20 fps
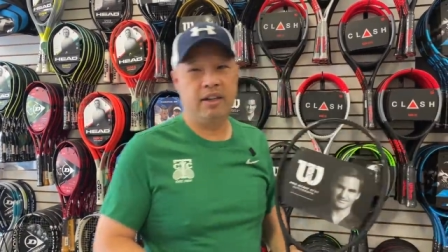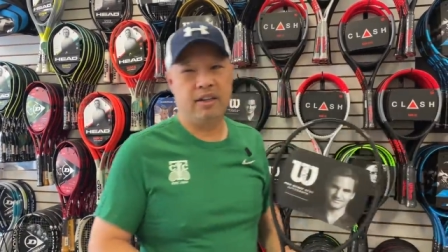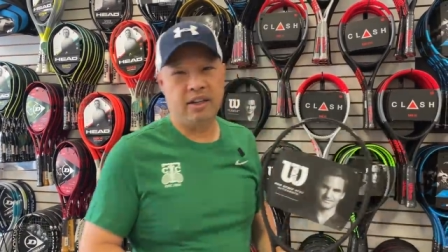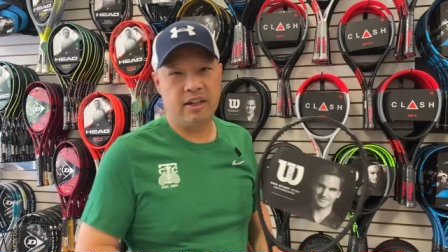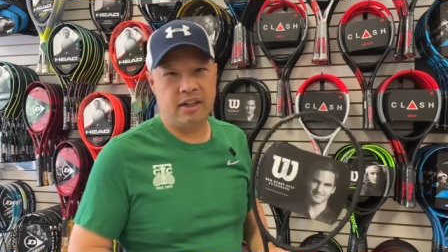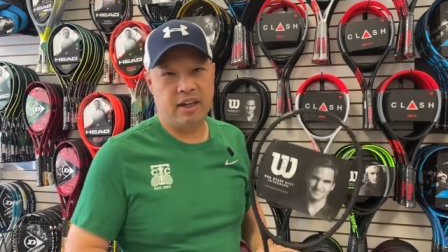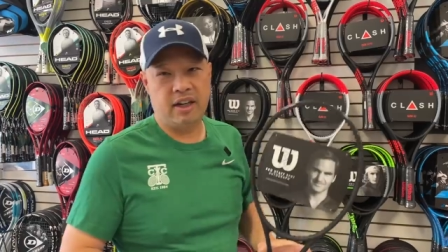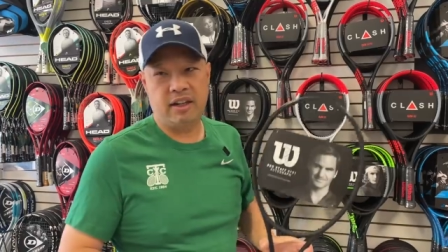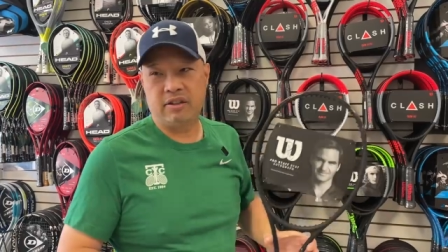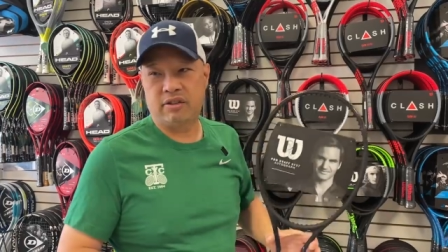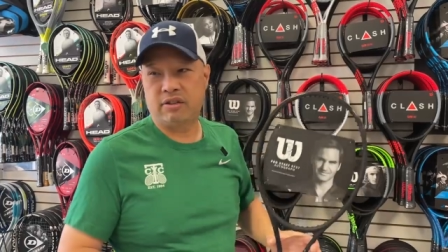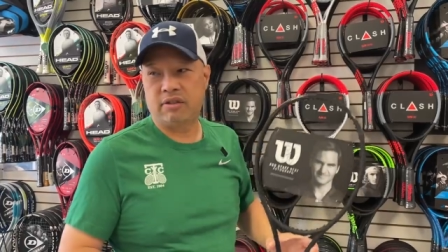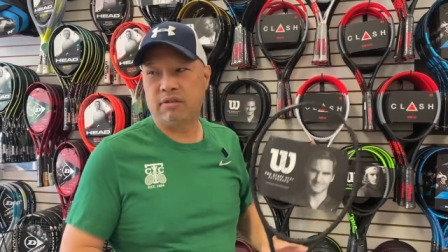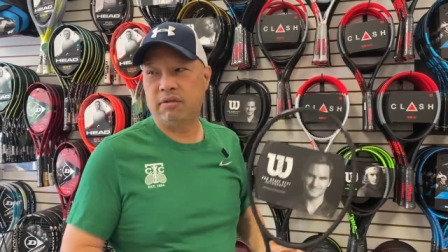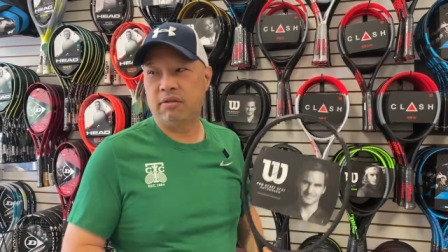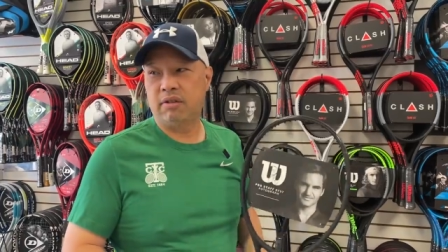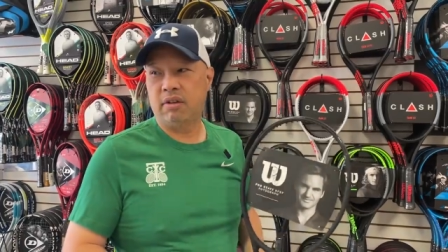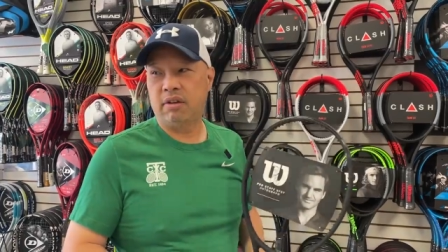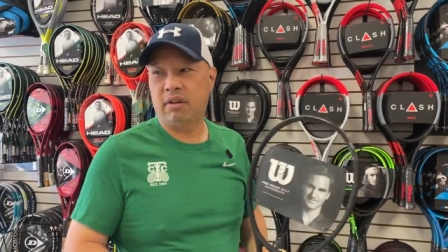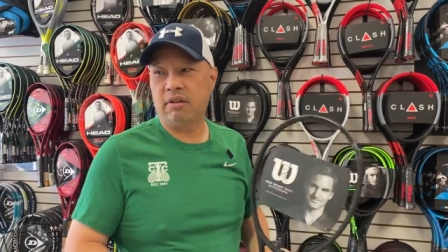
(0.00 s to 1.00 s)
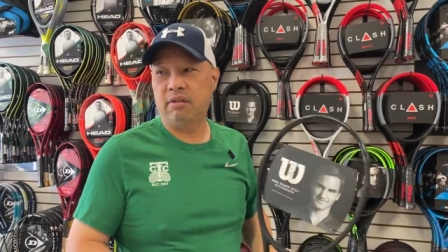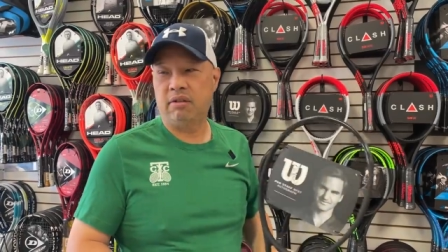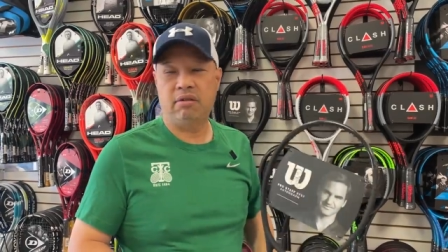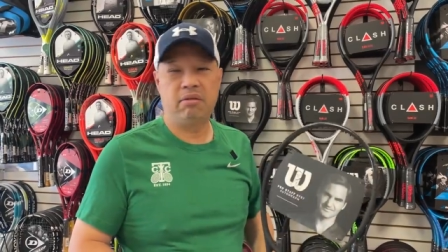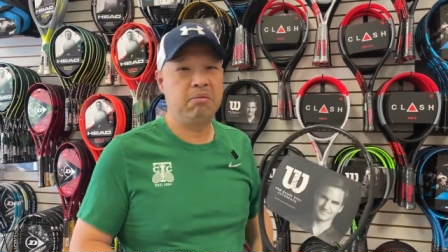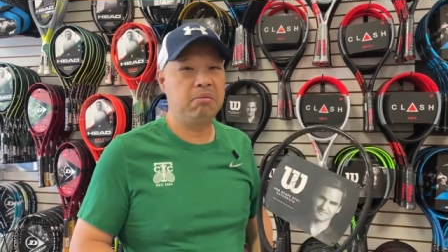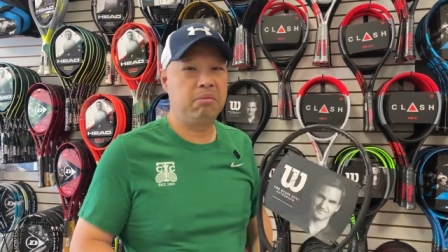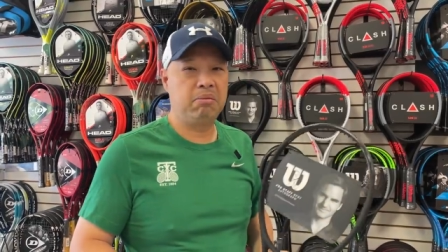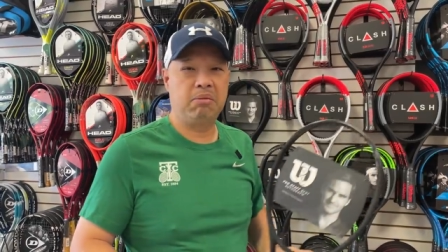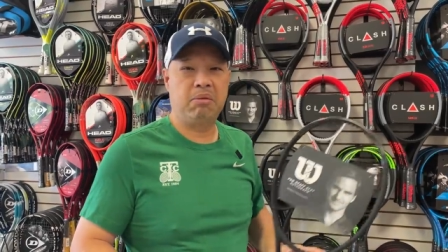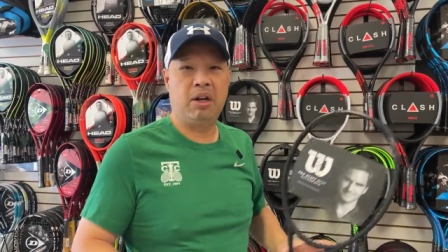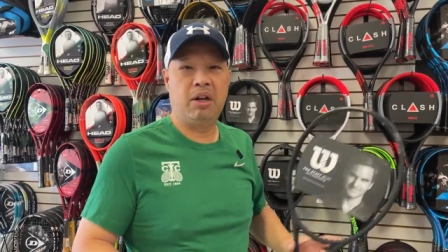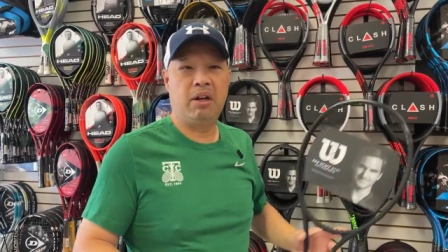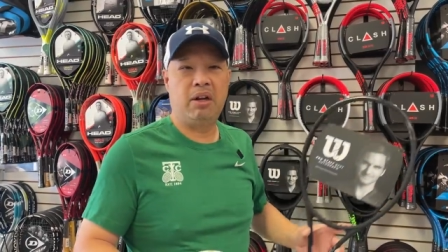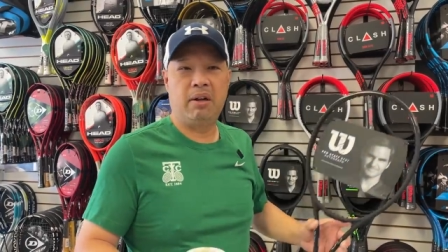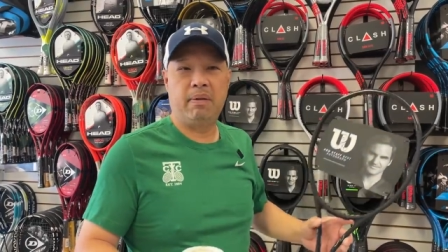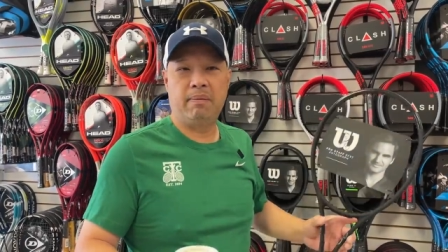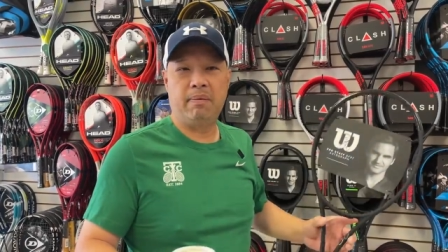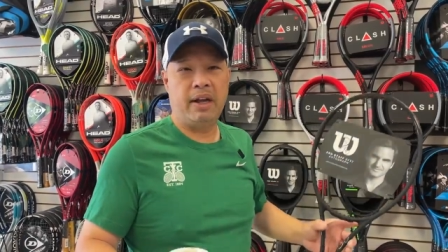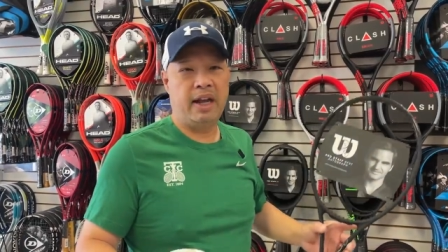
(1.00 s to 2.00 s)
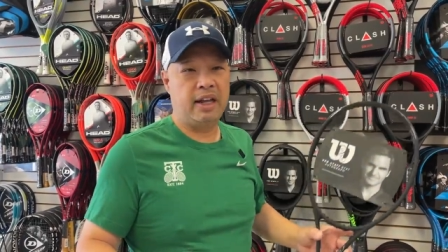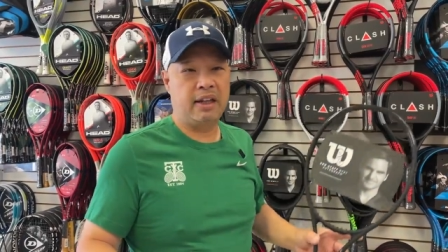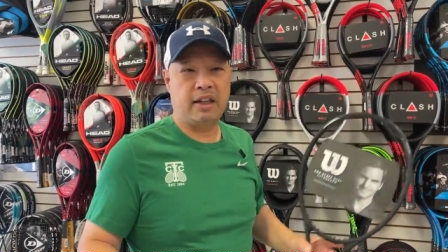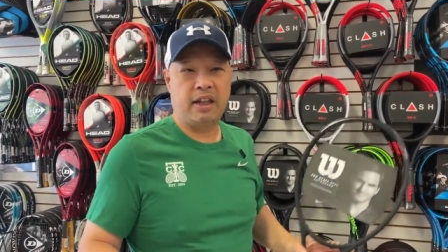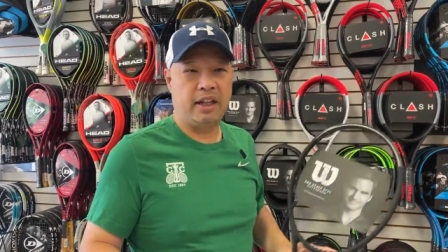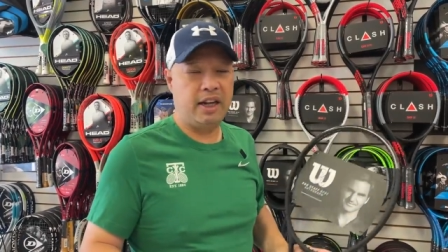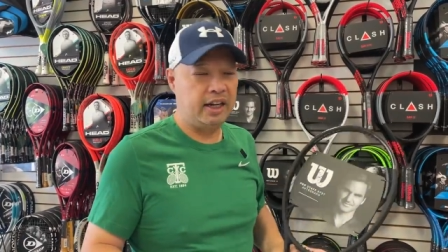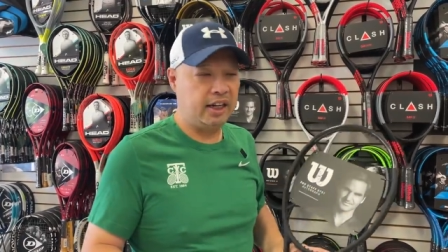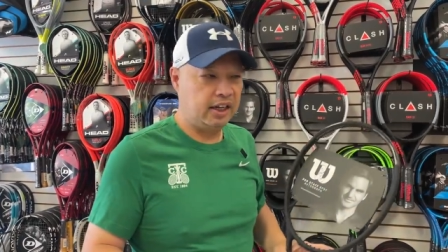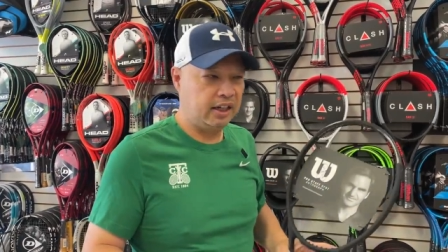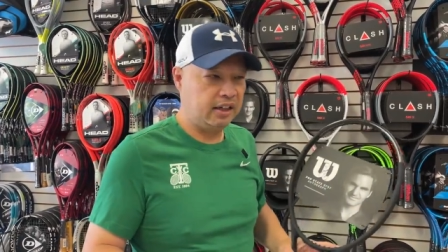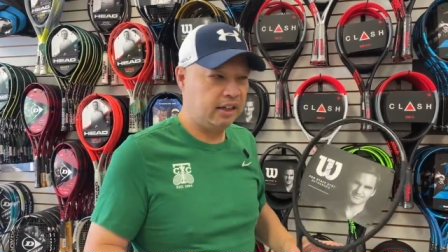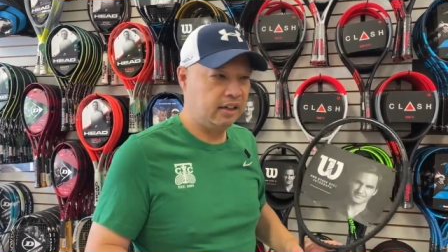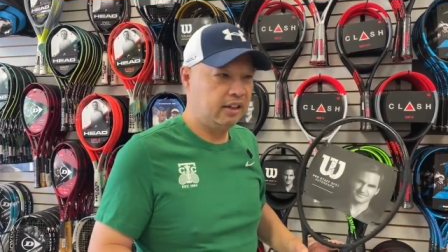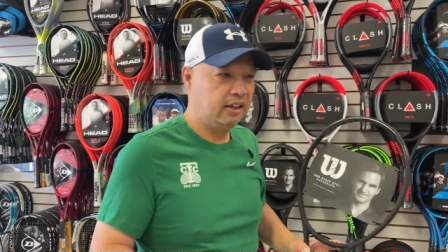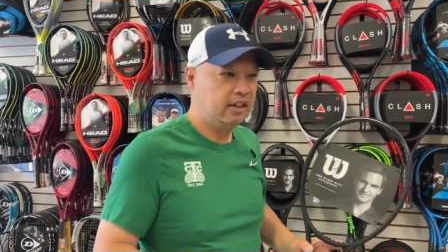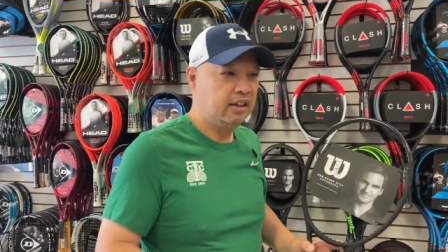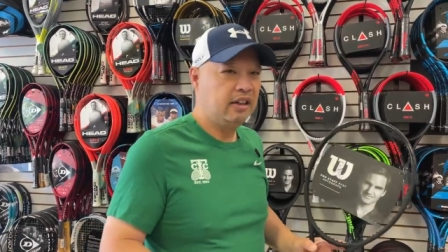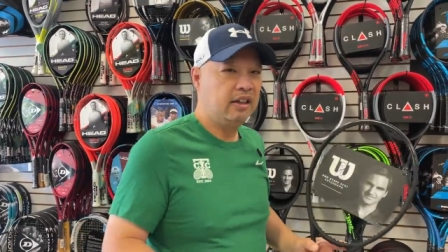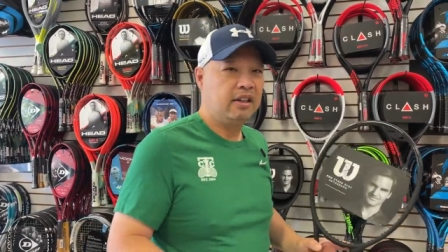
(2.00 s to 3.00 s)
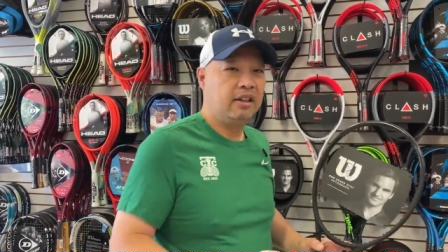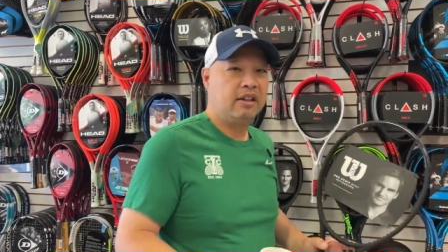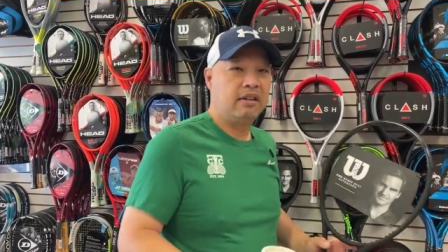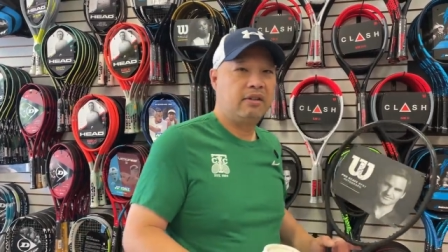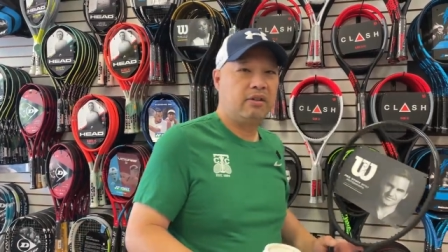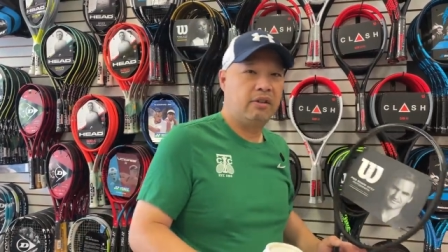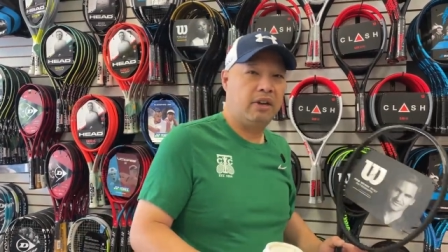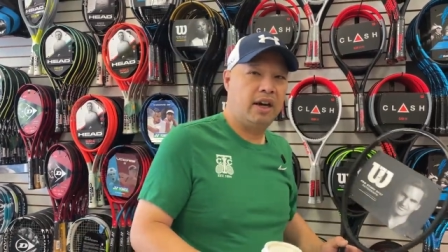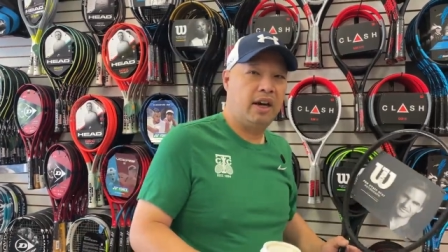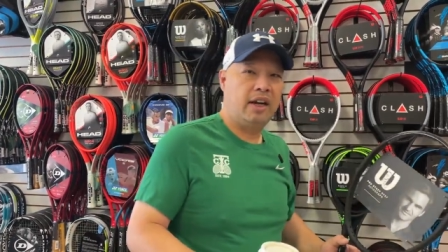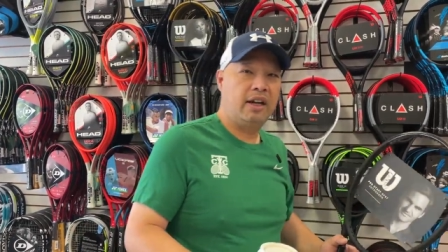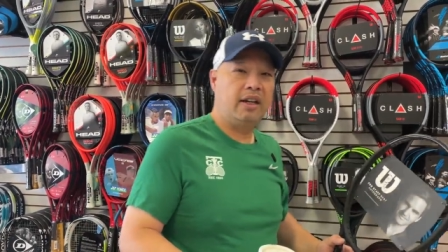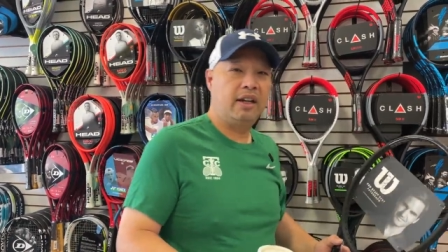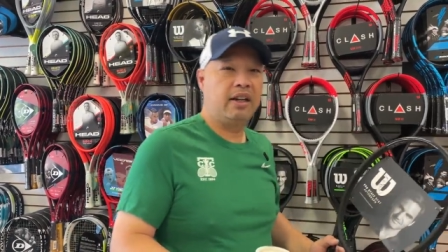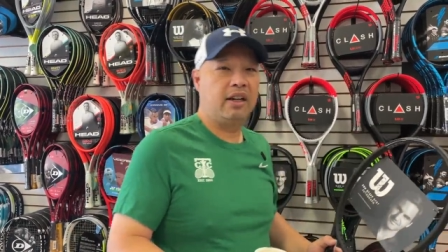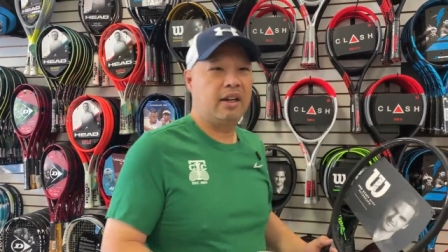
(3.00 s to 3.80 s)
The guy's um, athletic, right?